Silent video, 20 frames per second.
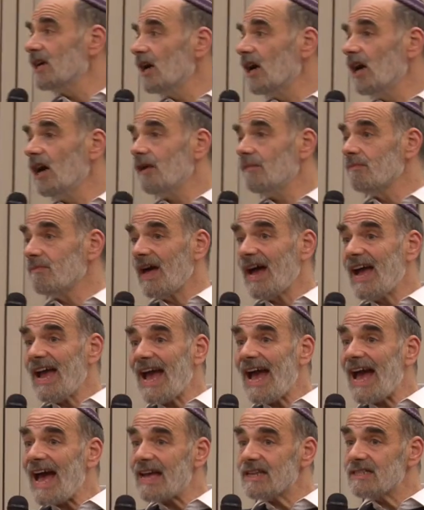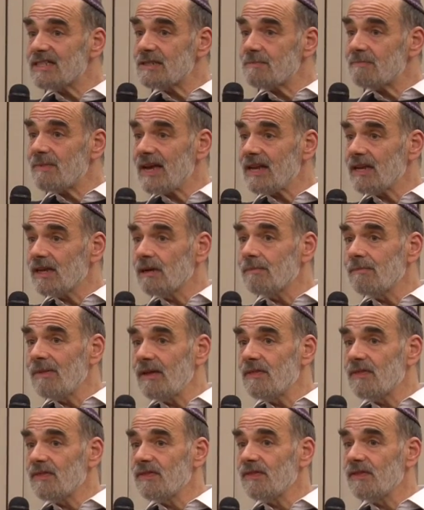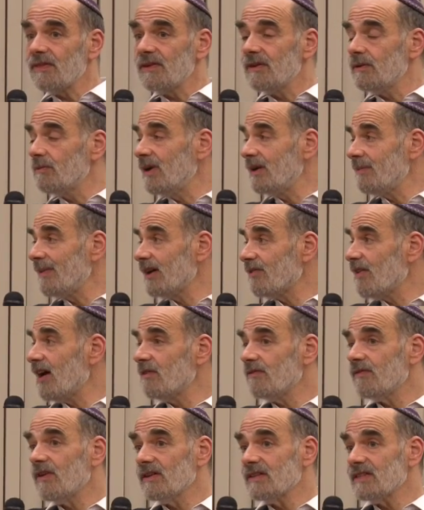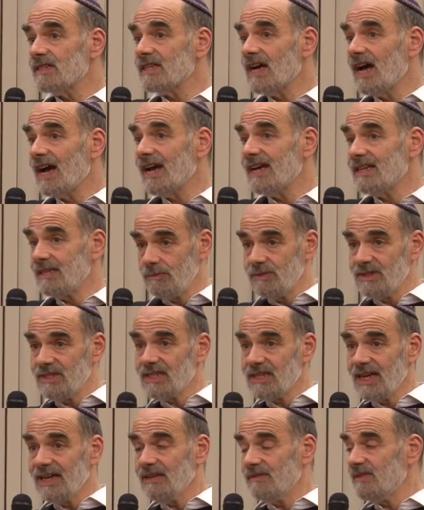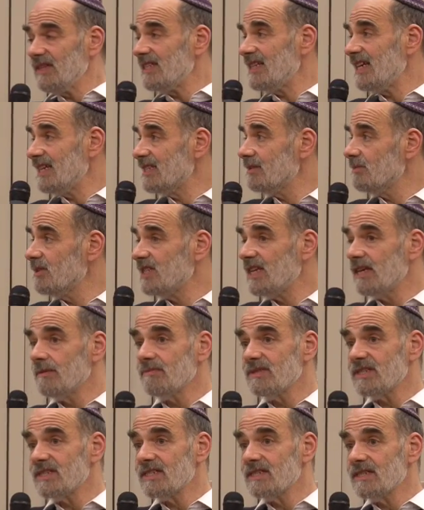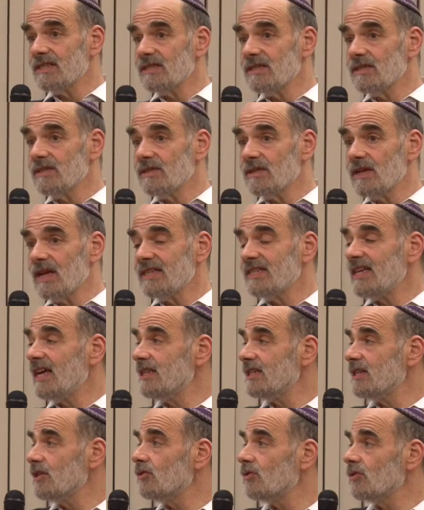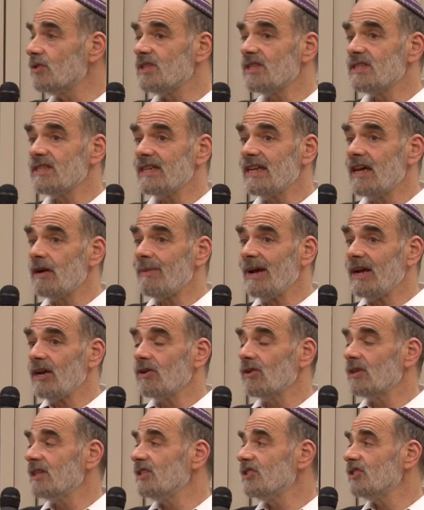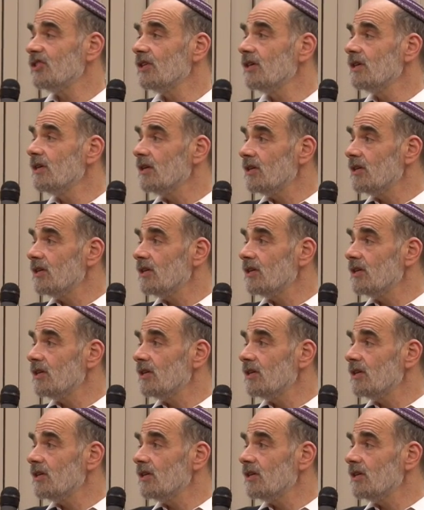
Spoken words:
I had spent a month when my grandfather died. It was kind of in testament to him attending courses at Lerbeck College.